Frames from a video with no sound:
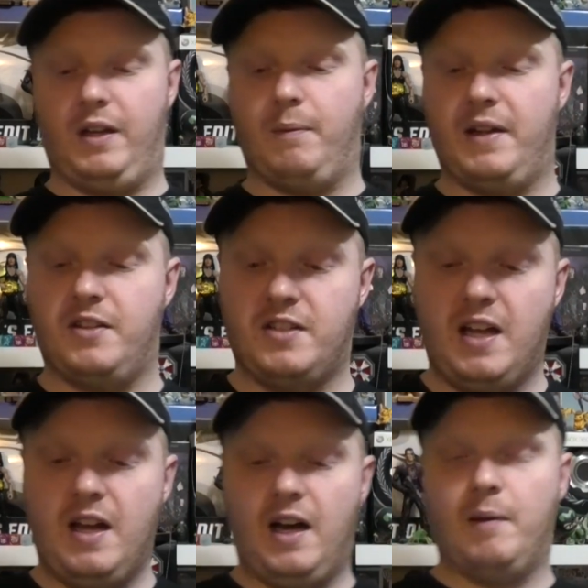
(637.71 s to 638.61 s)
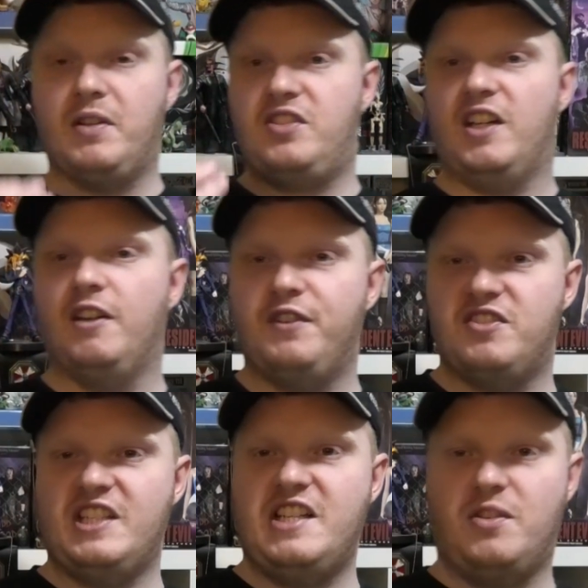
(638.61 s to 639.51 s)
them. I'm a sucker for
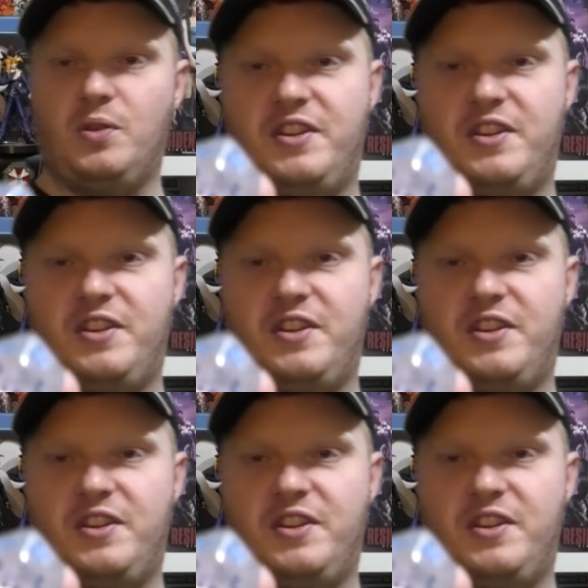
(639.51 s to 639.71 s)
see-through